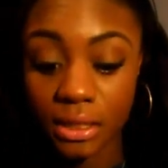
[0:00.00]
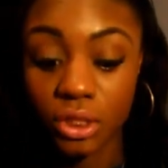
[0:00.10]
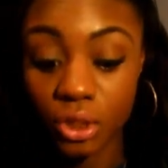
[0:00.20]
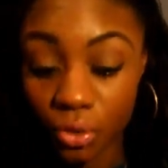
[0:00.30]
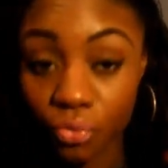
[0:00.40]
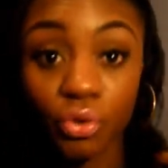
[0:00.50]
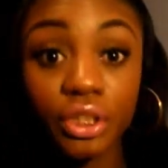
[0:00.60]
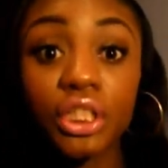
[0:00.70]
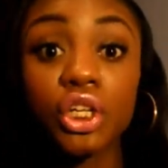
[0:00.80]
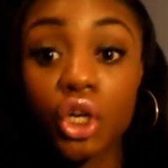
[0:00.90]
It's still
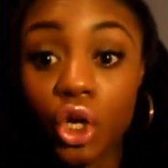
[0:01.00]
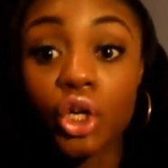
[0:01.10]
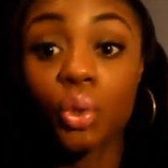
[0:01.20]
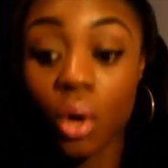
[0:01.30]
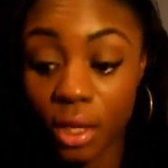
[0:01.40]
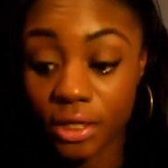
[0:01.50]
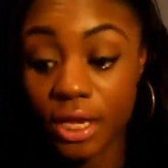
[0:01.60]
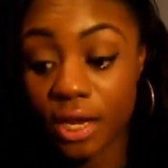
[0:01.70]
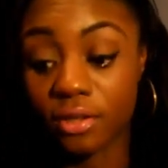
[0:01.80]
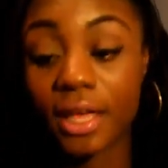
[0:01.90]
really good quality
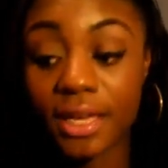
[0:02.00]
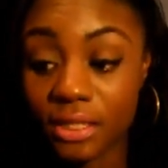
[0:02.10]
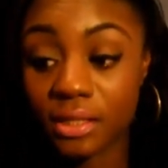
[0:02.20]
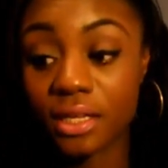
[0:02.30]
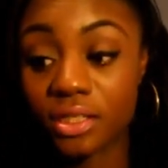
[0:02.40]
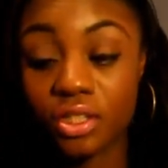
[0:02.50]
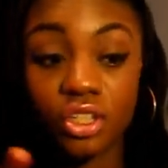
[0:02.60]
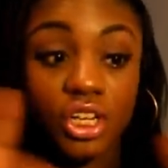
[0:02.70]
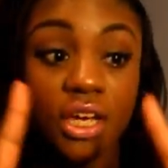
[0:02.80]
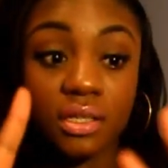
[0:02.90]
hair. Like, it doesn't
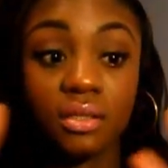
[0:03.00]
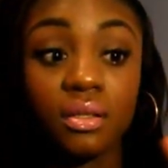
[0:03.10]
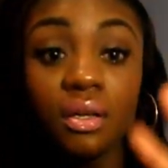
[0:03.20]
shed.